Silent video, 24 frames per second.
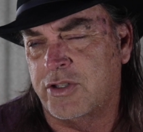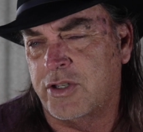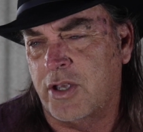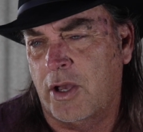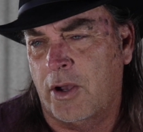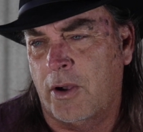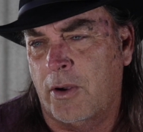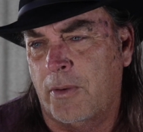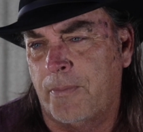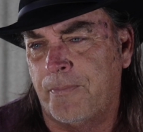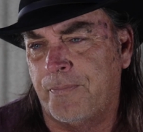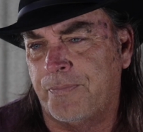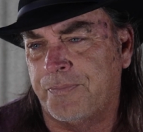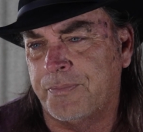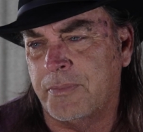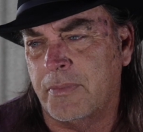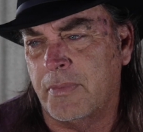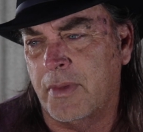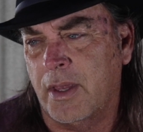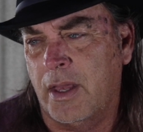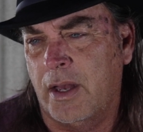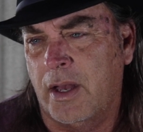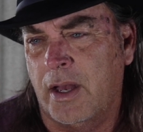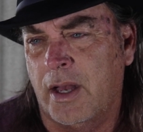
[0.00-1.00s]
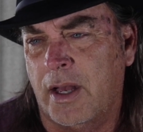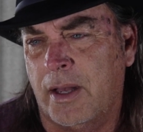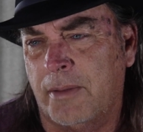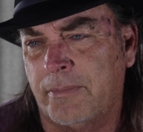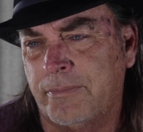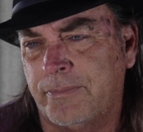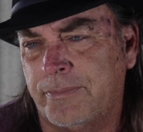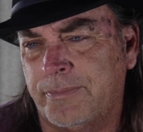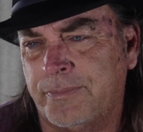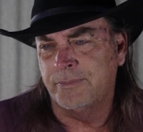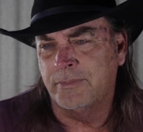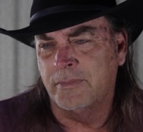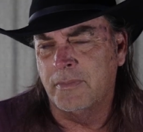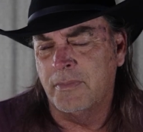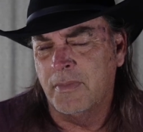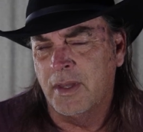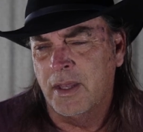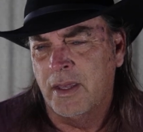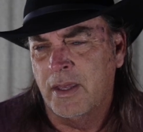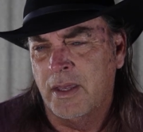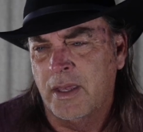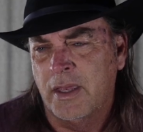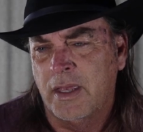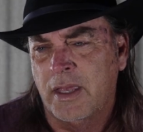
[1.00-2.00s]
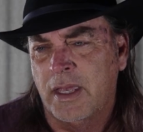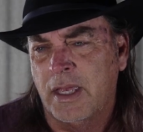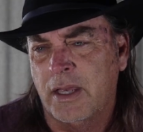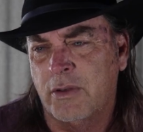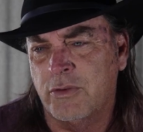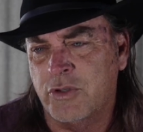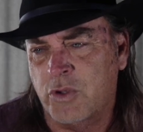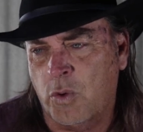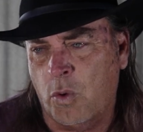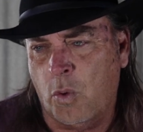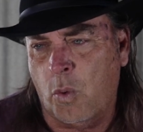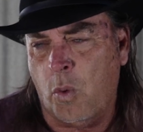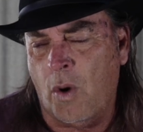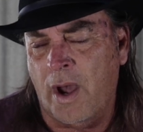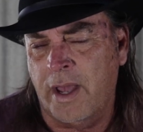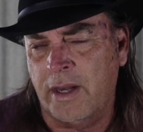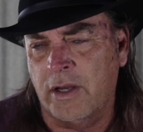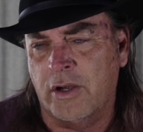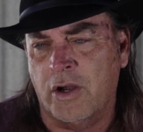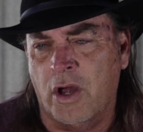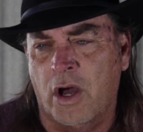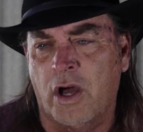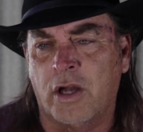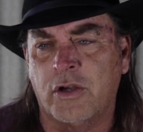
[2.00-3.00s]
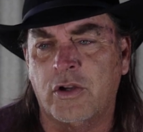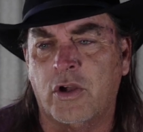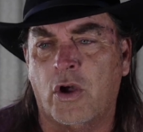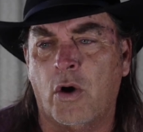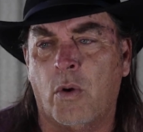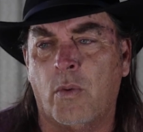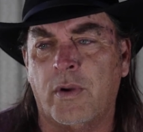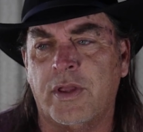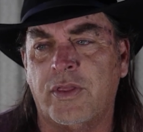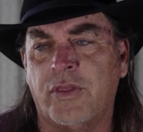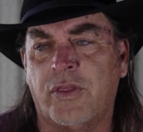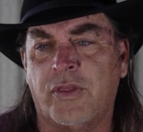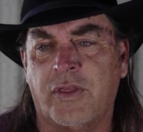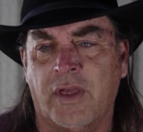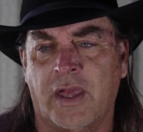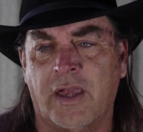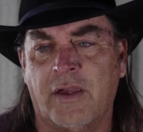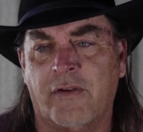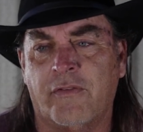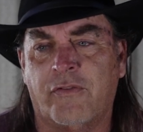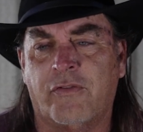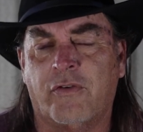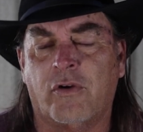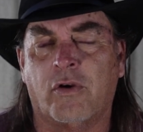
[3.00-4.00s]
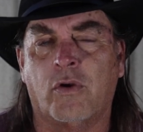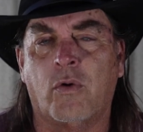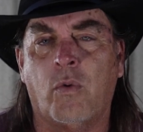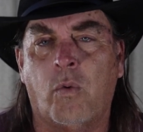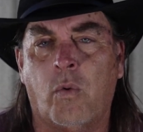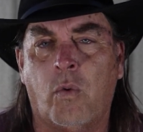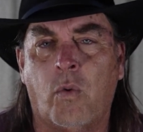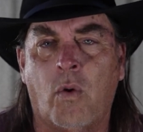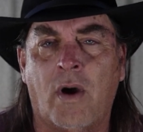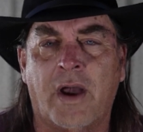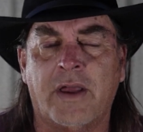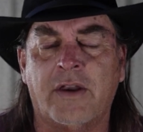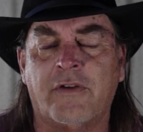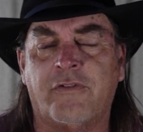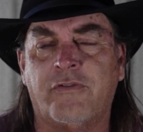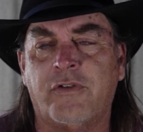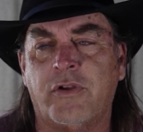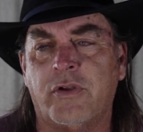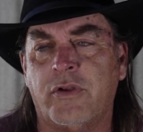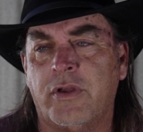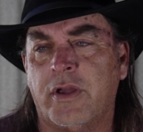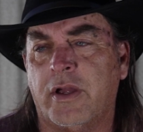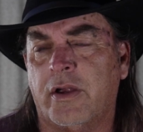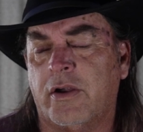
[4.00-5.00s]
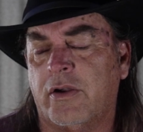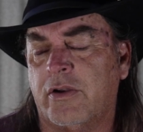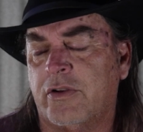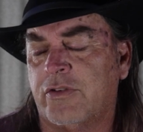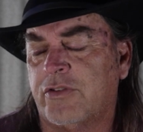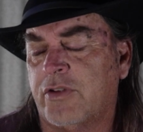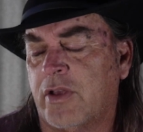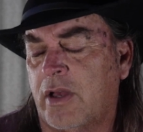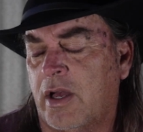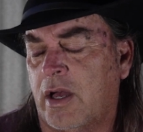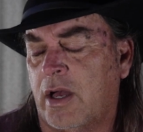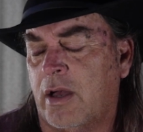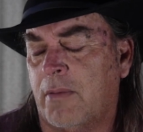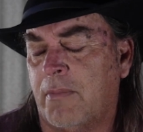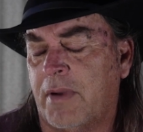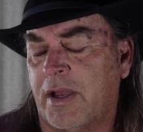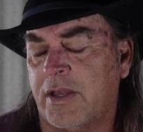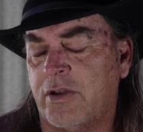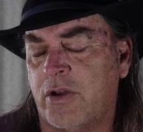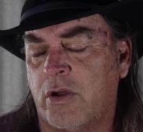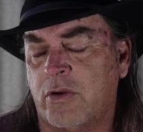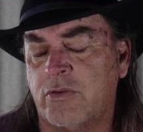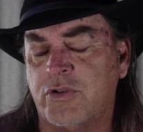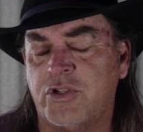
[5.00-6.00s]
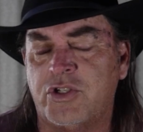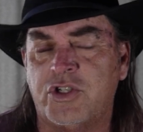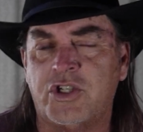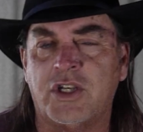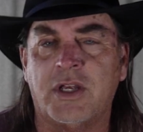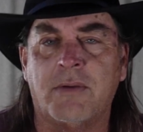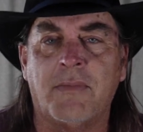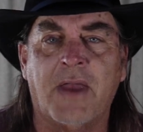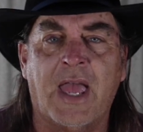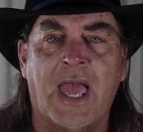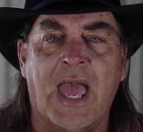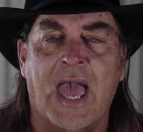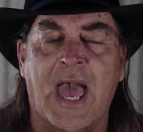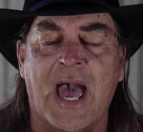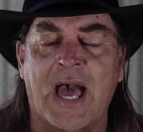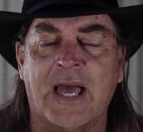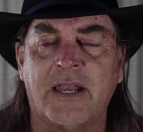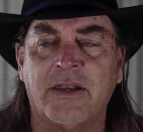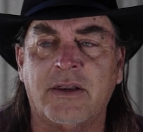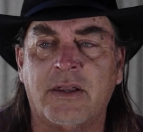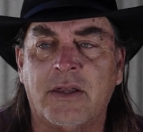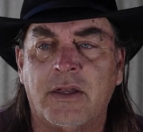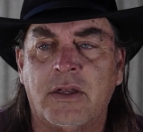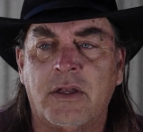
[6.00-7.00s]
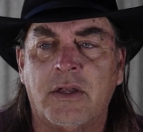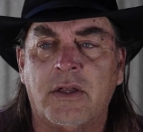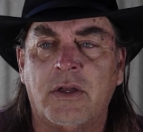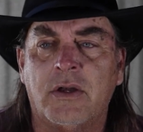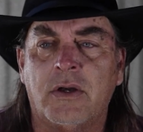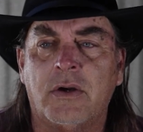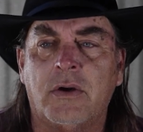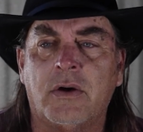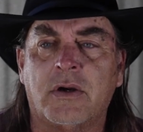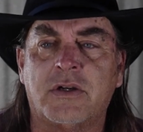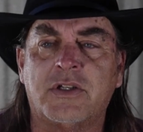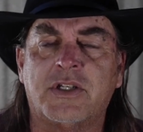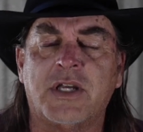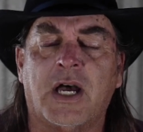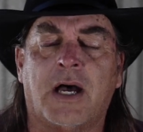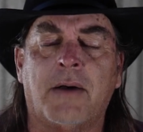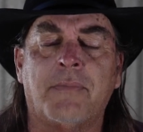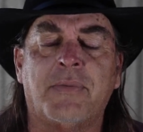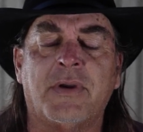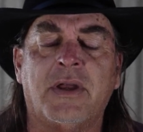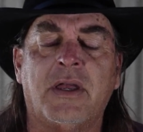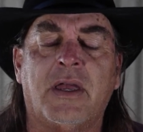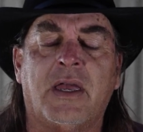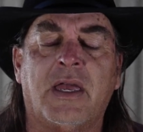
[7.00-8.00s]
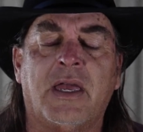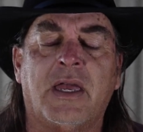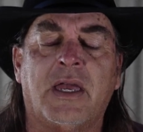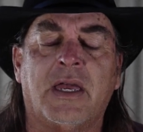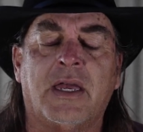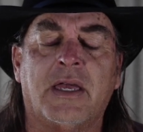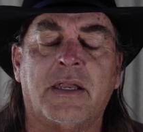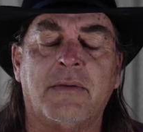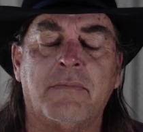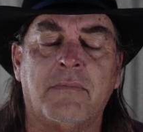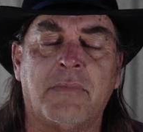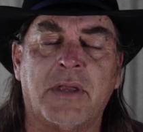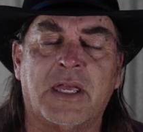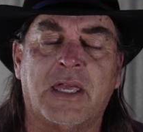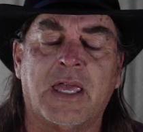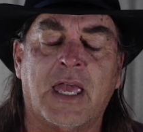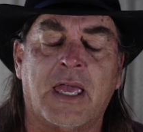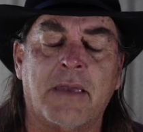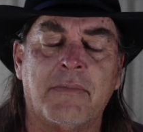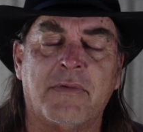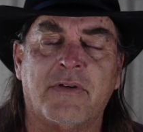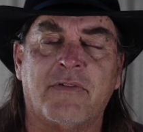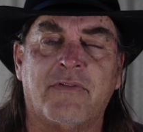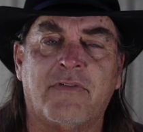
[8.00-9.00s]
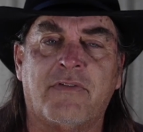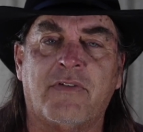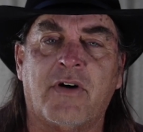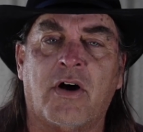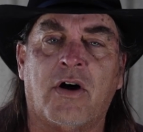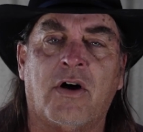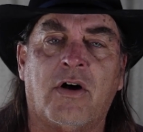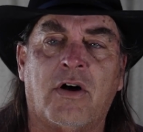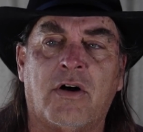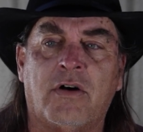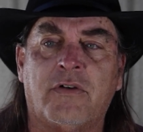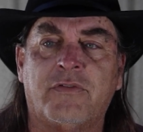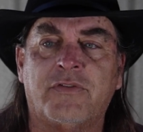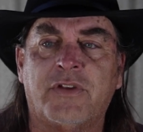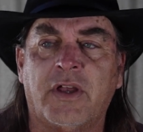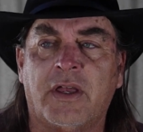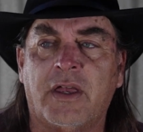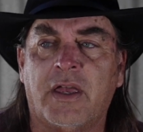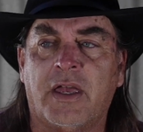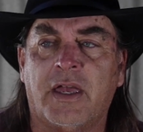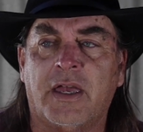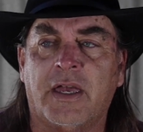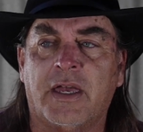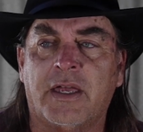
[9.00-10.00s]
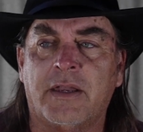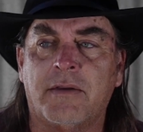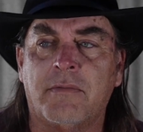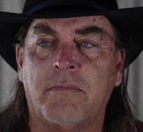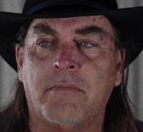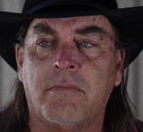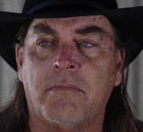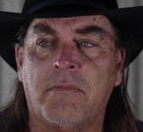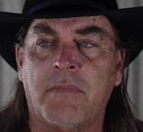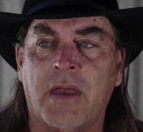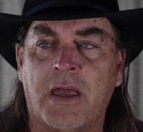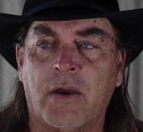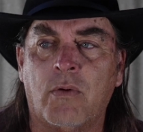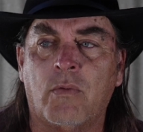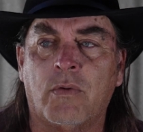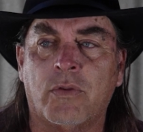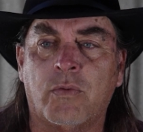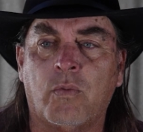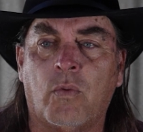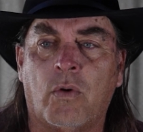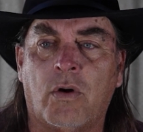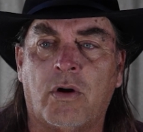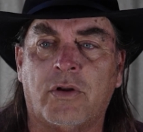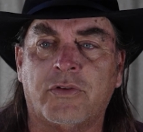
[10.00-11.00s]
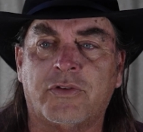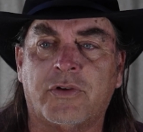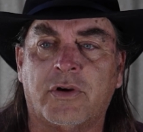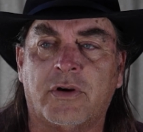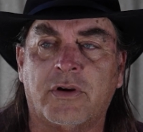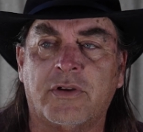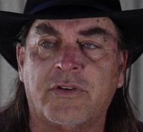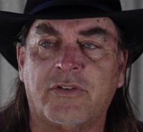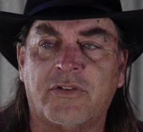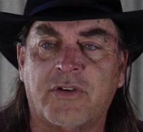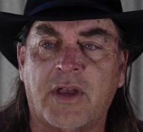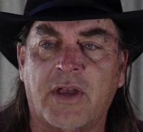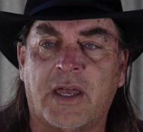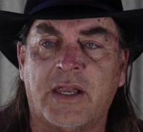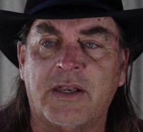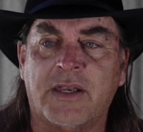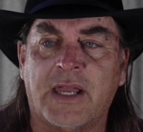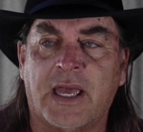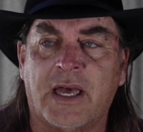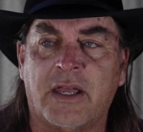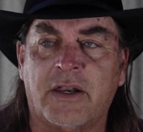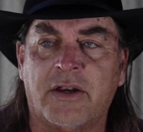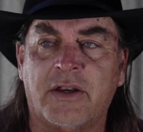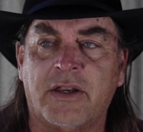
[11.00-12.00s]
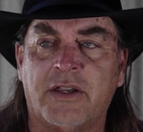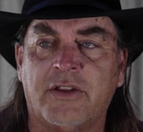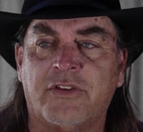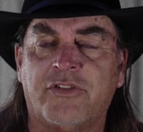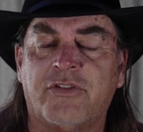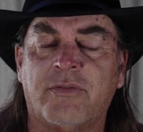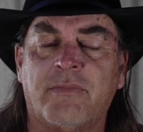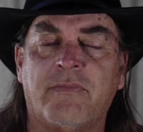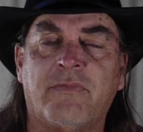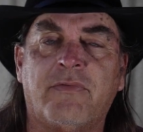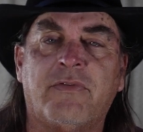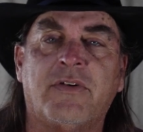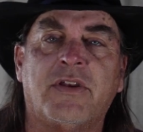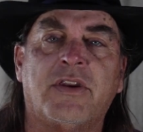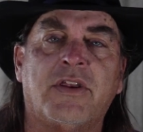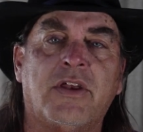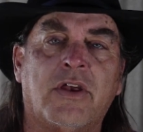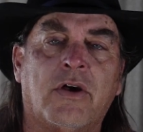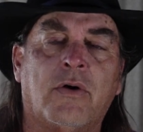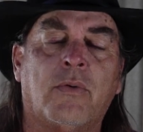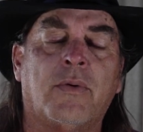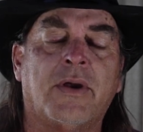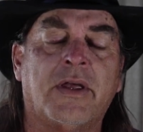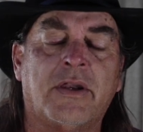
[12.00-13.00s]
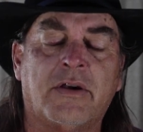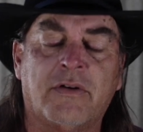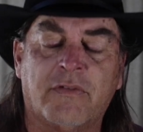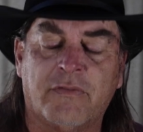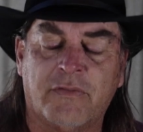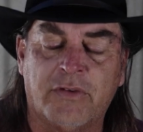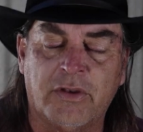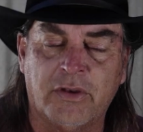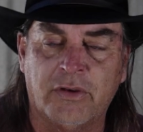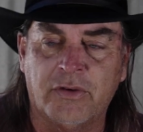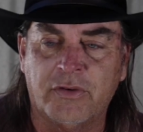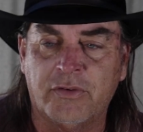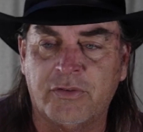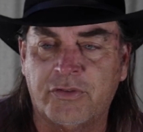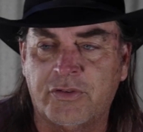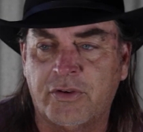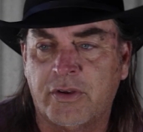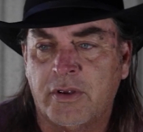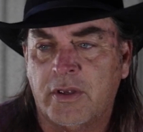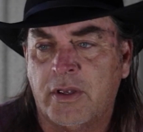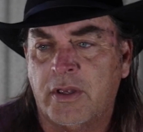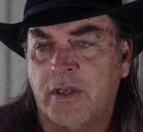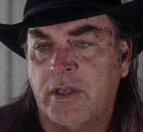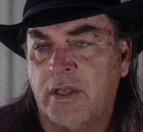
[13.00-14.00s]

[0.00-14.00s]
So it was quite an ongoing thing for quite a few years. I know Jim Hatt hooked up and became involved and met with Walter and sat down and did some video interviews.